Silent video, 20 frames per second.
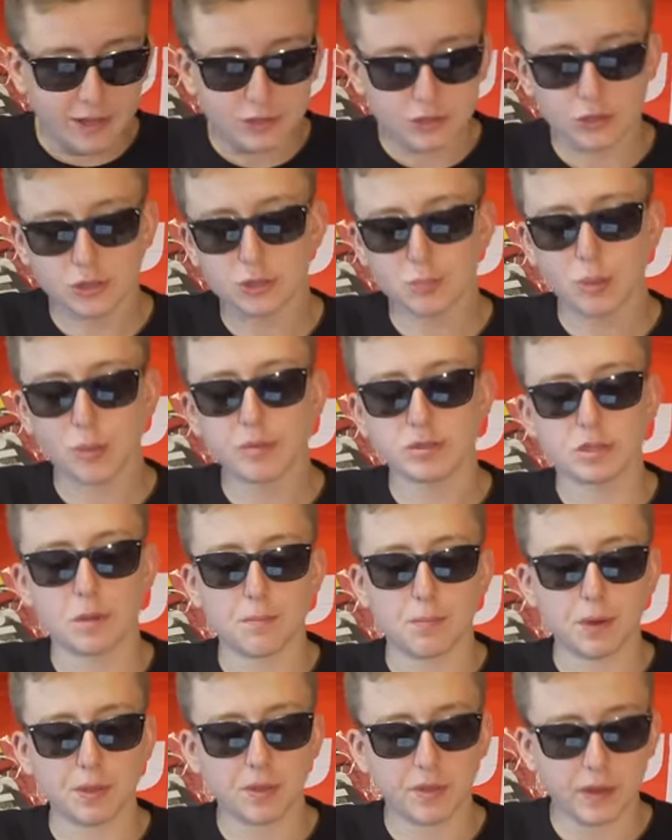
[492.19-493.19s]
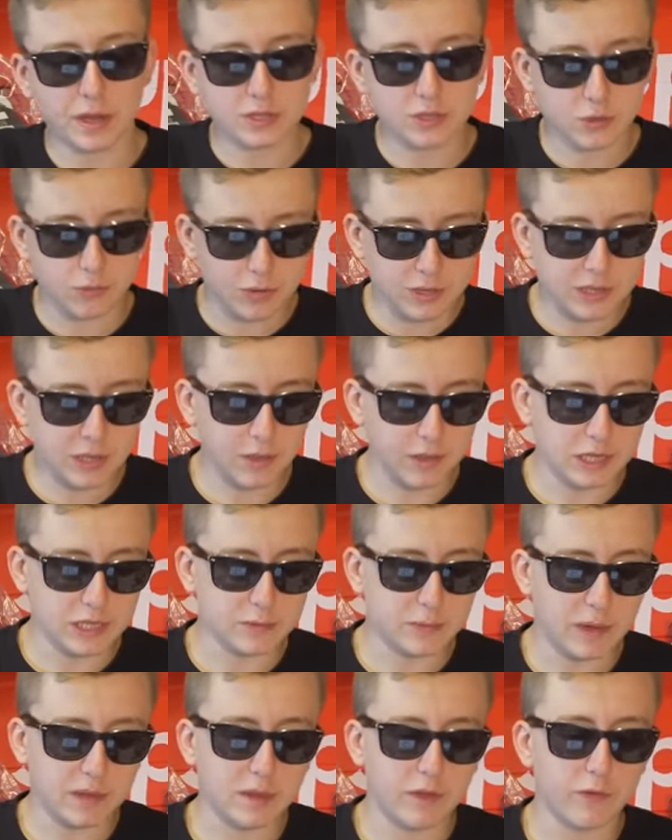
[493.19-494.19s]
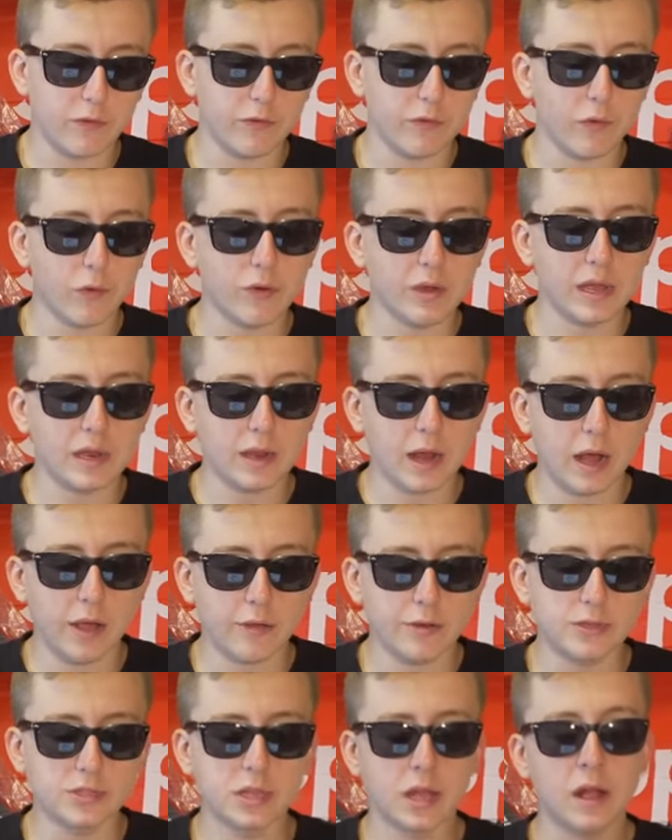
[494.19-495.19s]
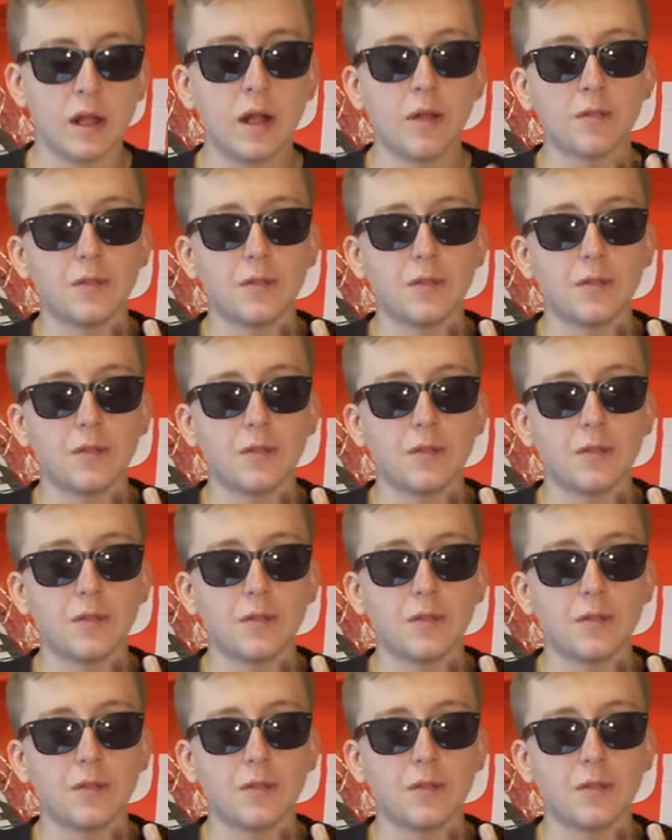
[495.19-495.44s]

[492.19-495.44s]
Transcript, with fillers: So this is pretty much a breathalyzer retailing expected for forty-eight dollars.